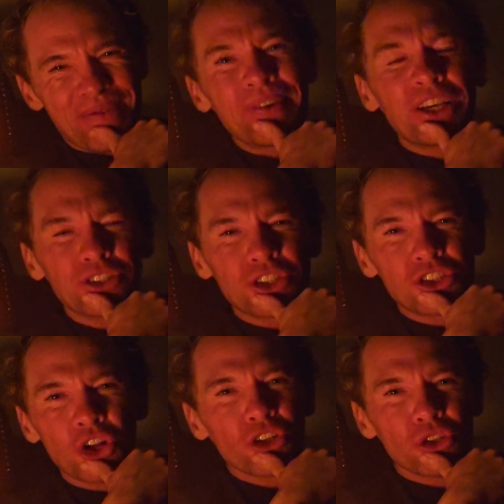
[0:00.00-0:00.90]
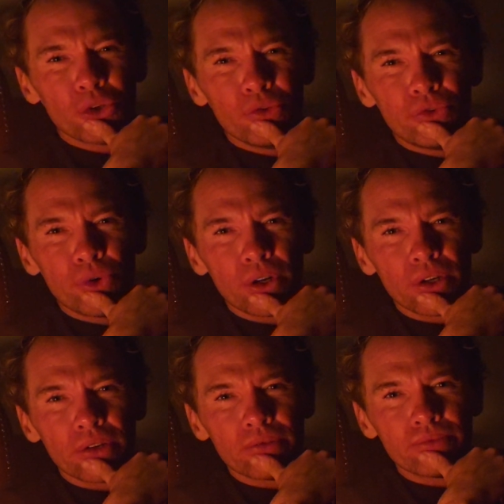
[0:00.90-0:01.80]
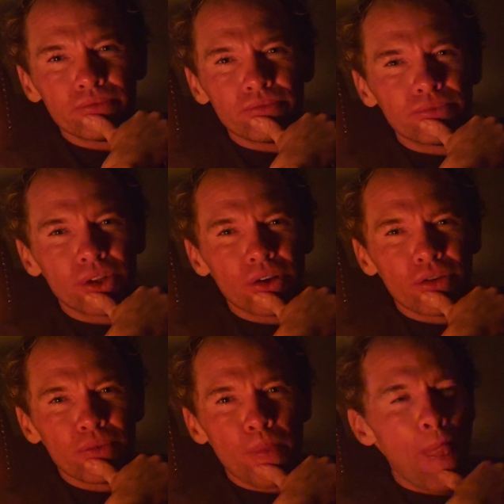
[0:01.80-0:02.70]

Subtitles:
Because it's not good for you. No.